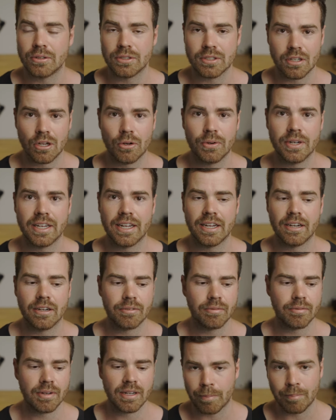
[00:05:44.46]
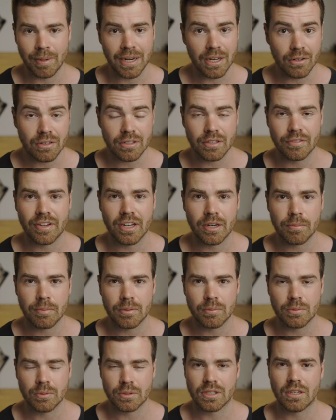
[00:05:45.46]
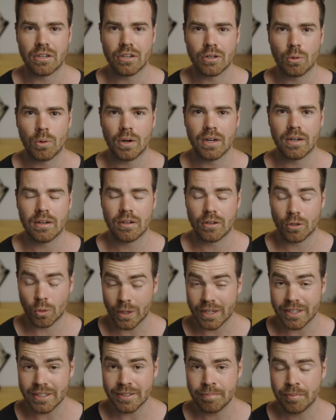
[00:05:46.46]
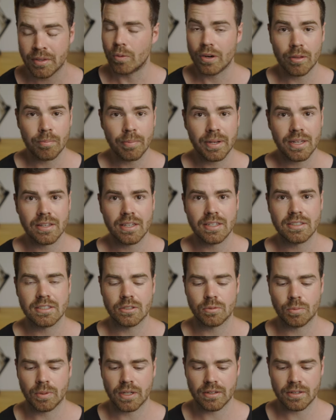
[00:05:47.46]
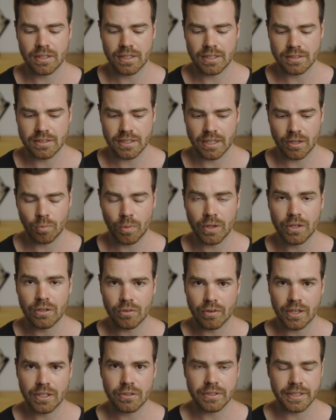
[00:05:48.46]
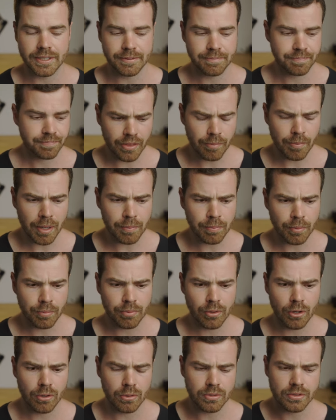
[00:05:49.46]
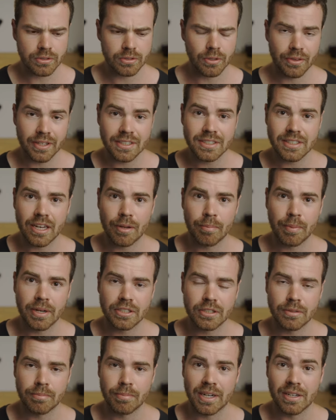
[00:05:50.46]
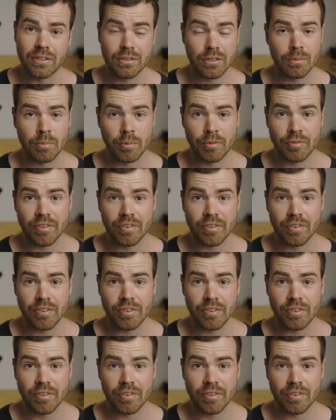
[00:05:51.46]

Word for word: or slowing down. My look development was a lot quicker. One of the big things as well is that when you're rendering the MacBook Pro, so this animation by Don